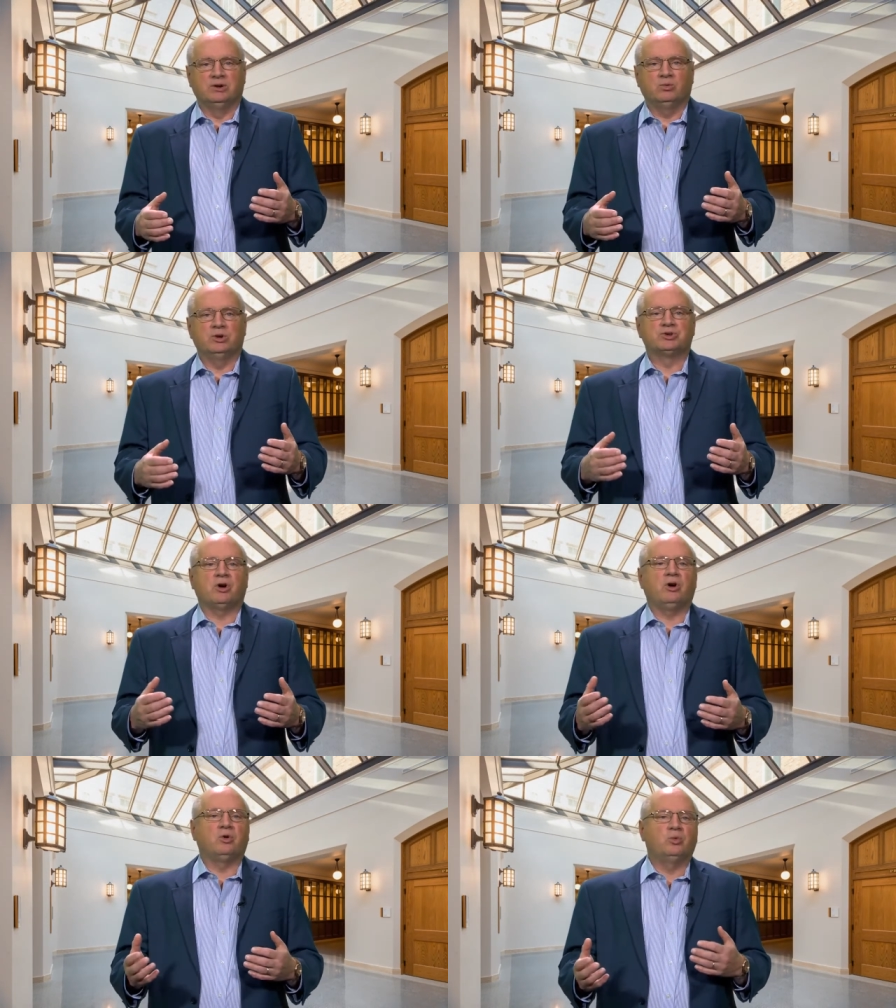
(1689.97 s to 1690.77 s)
which
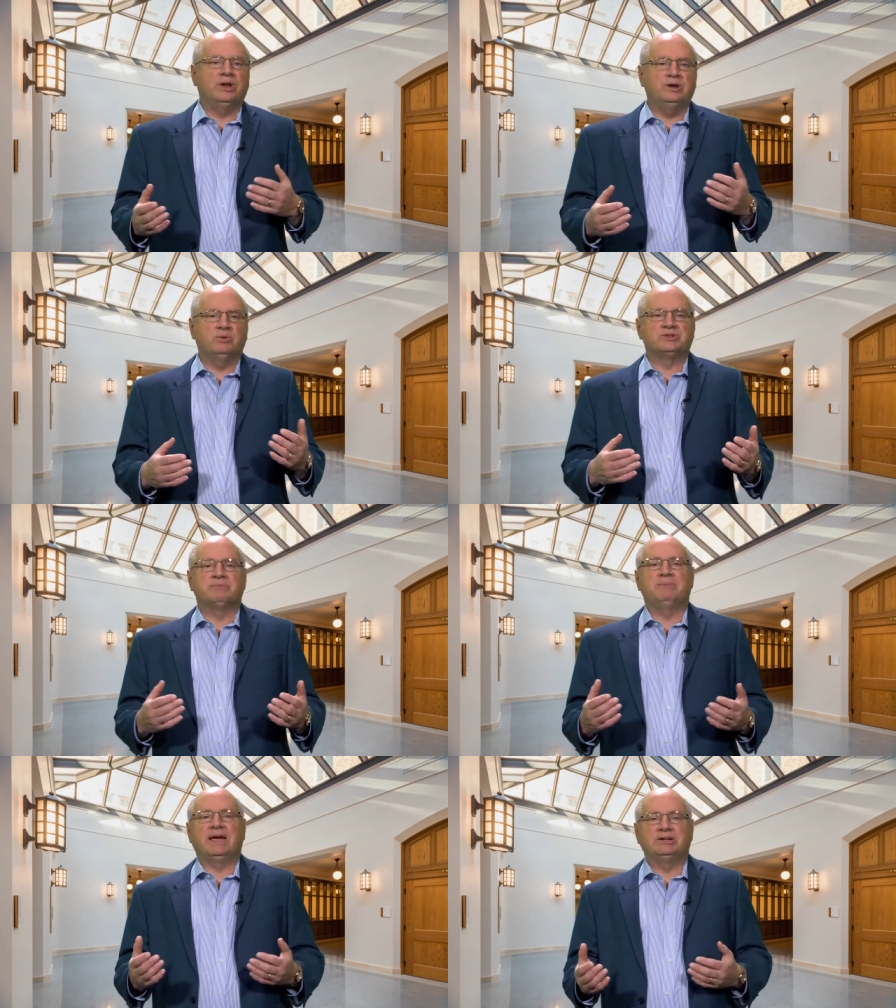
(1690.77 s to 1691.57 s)
already was
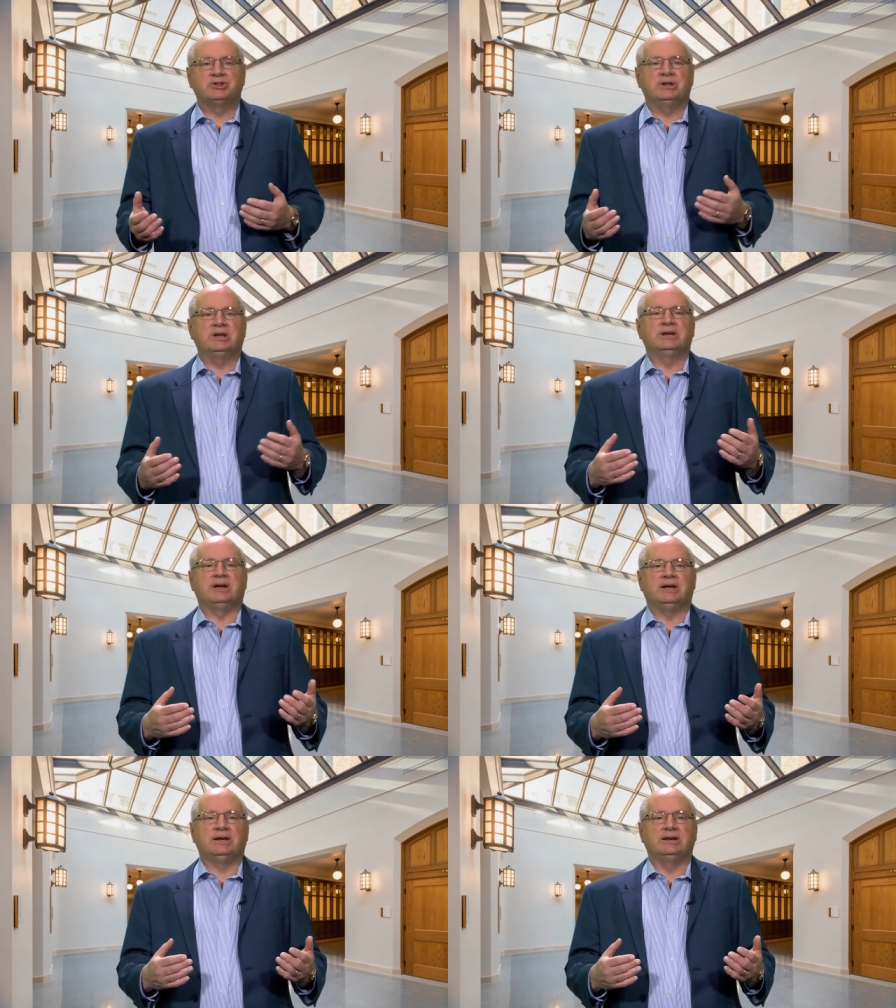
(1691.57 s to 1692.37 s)
imagining
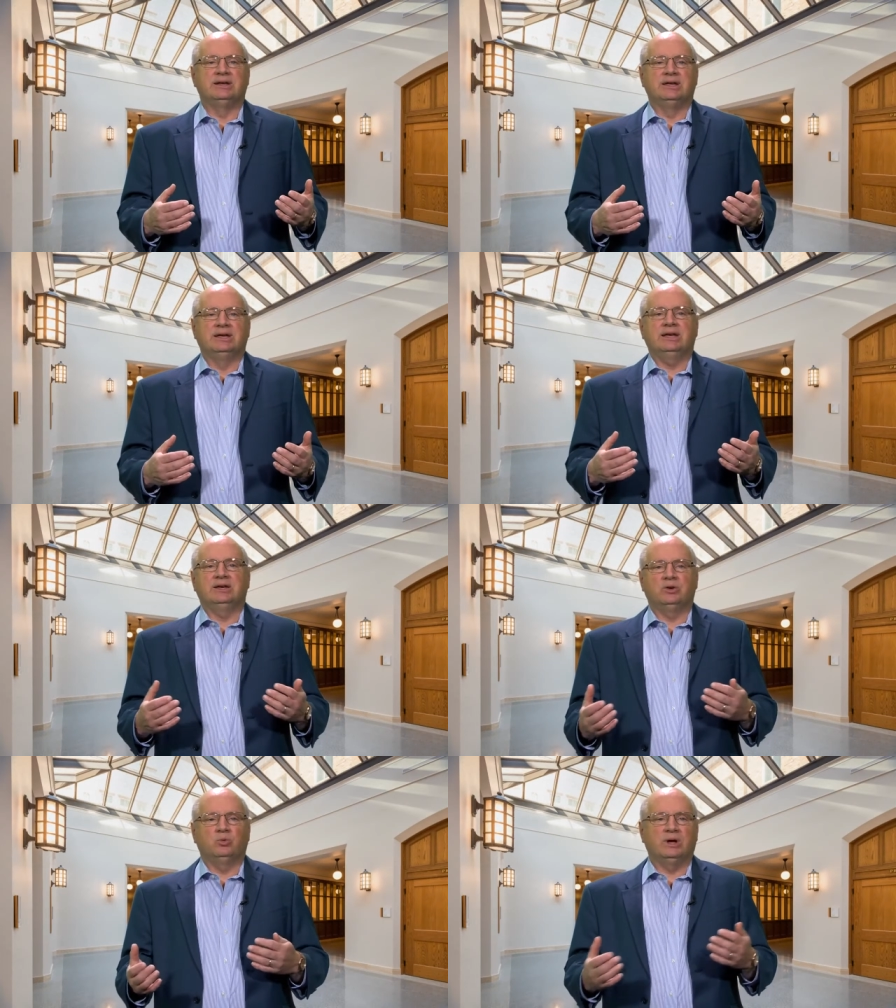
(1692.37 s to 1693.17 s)
God in
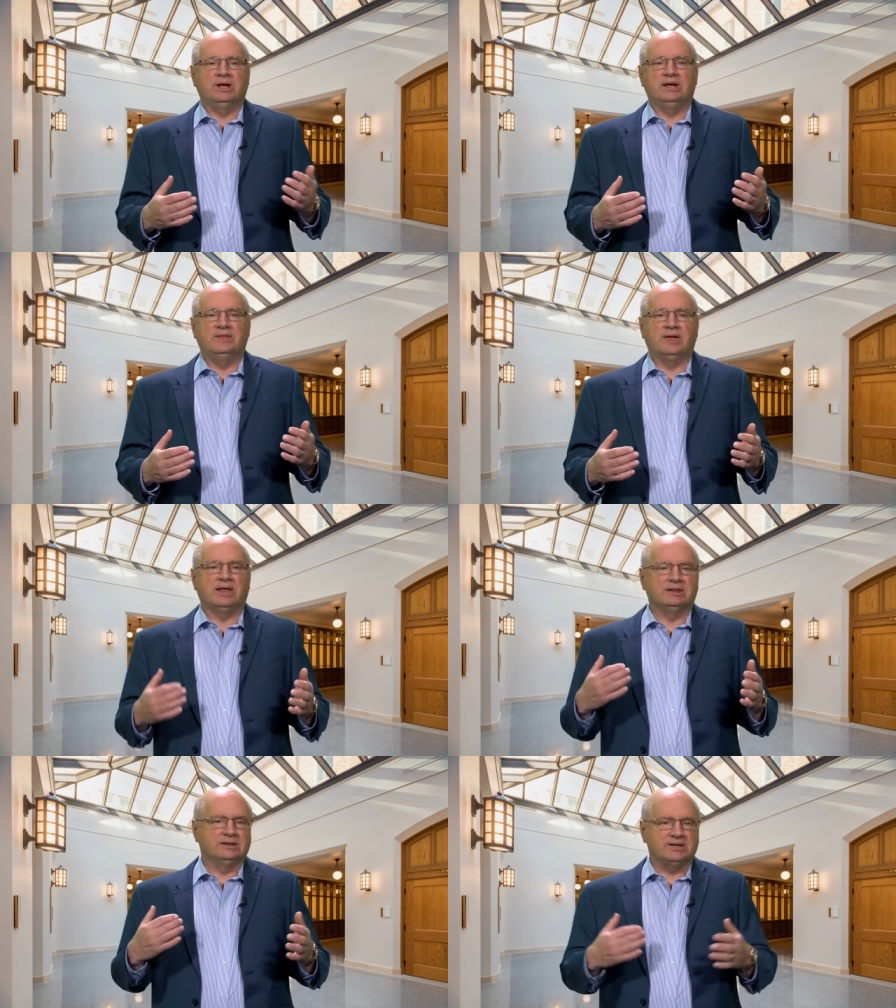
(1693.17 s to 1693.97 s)
a way
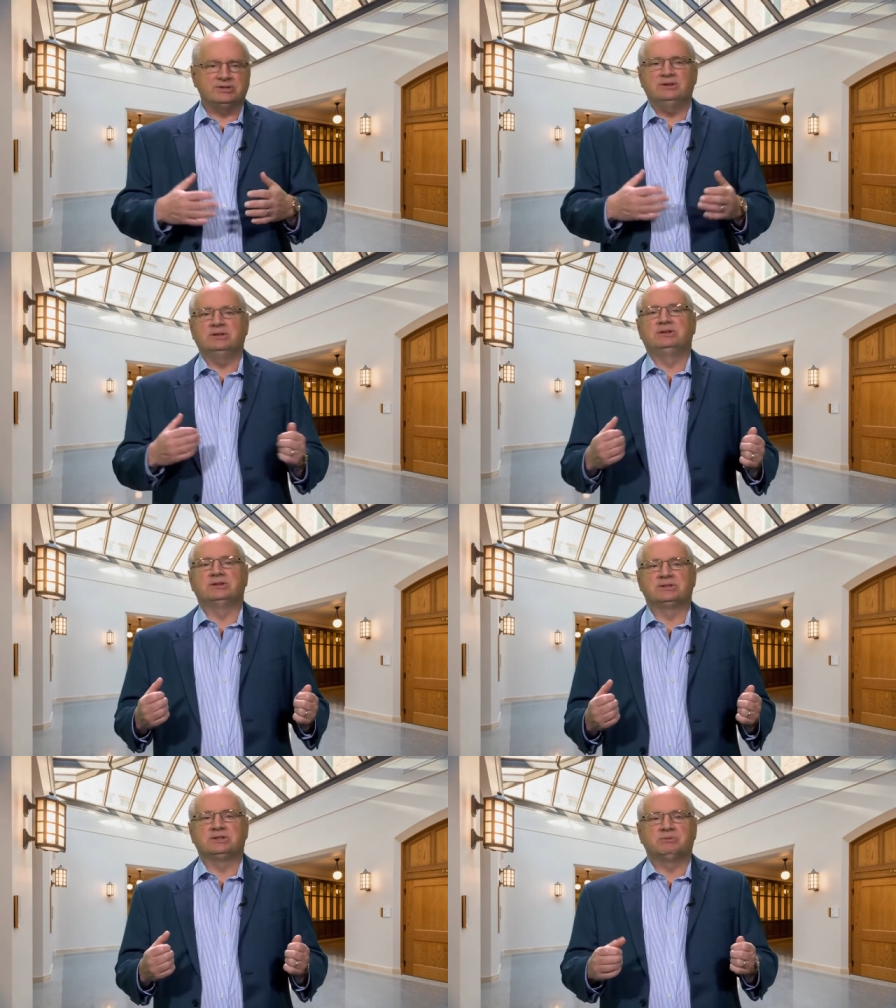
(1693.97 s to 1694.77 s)
that lessened the
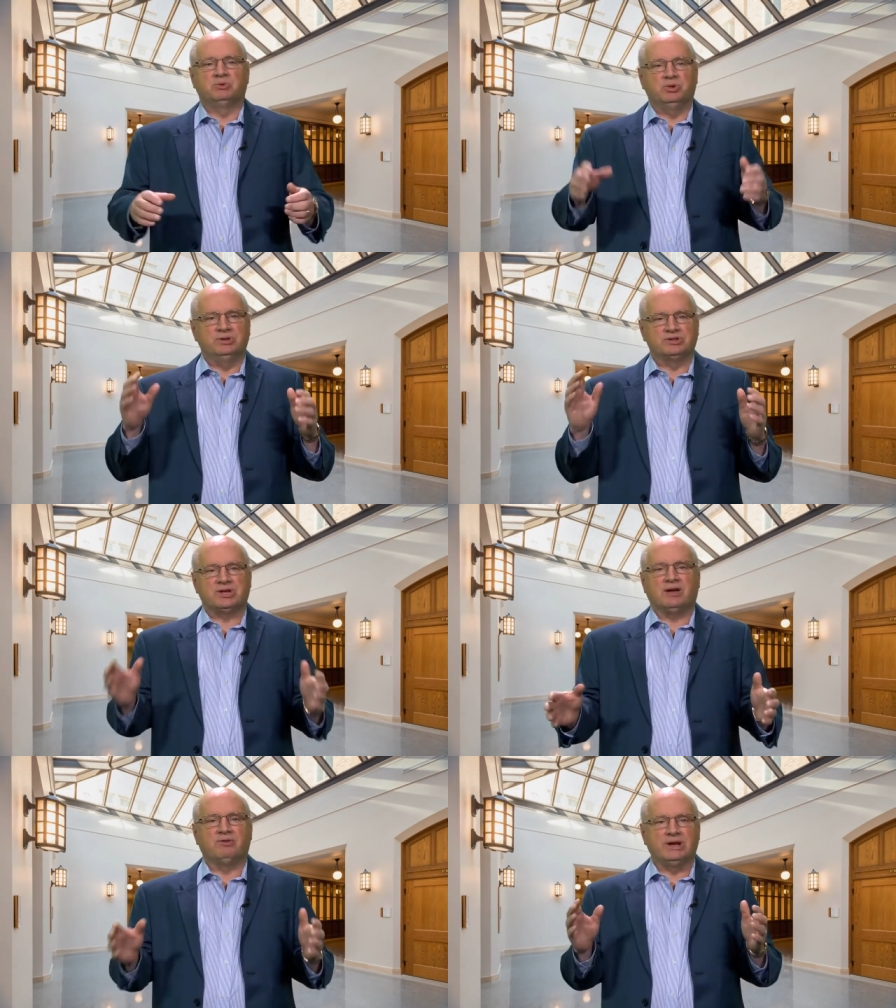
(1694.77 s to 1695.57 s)
distance between the
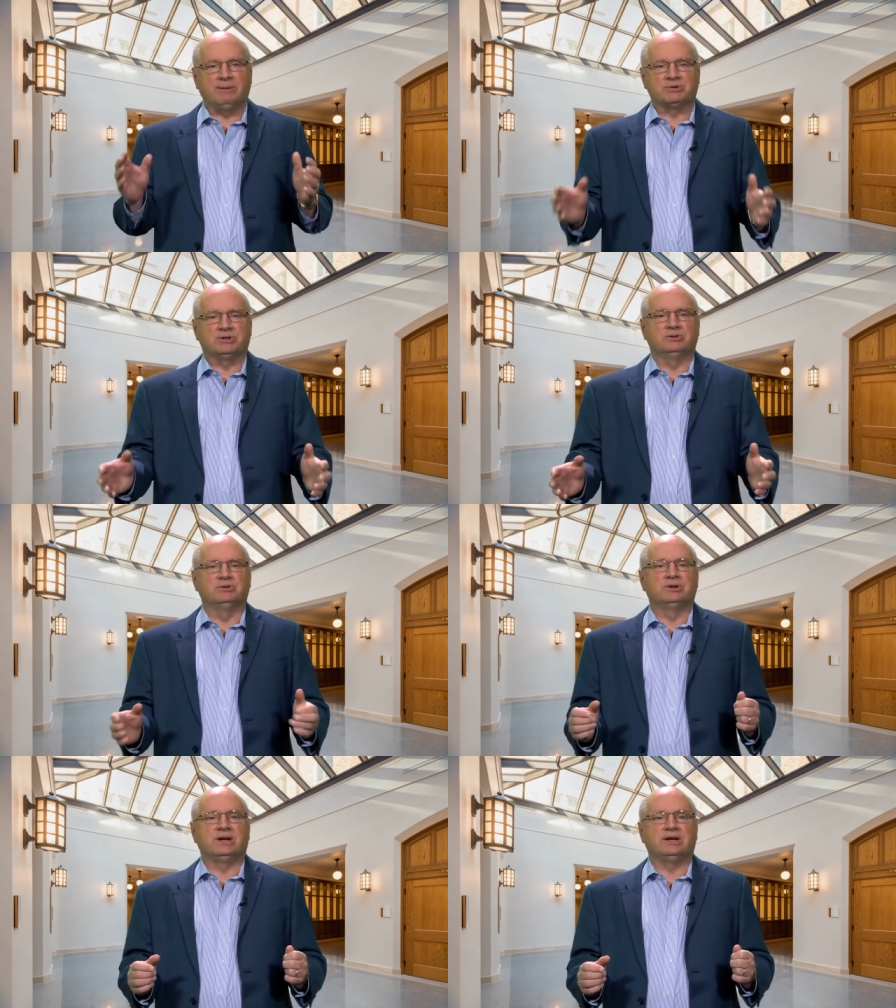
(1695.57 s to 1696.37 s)
sovereign absolute
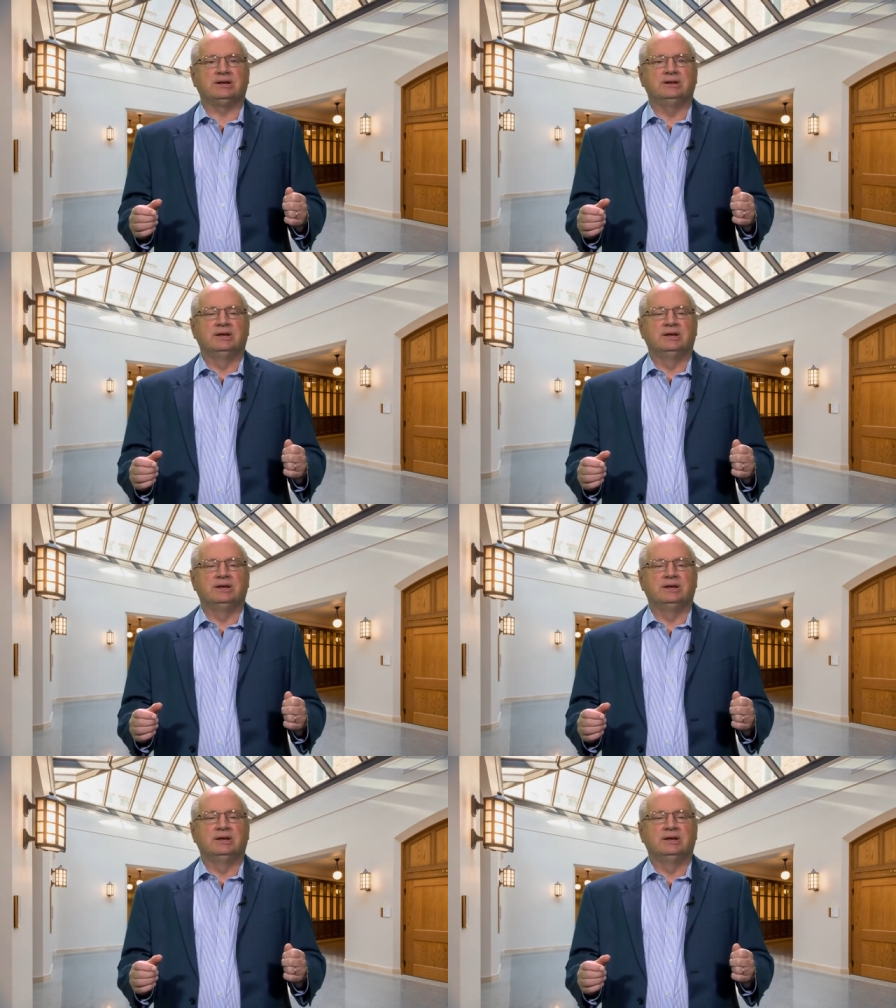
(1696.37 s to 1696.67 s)
God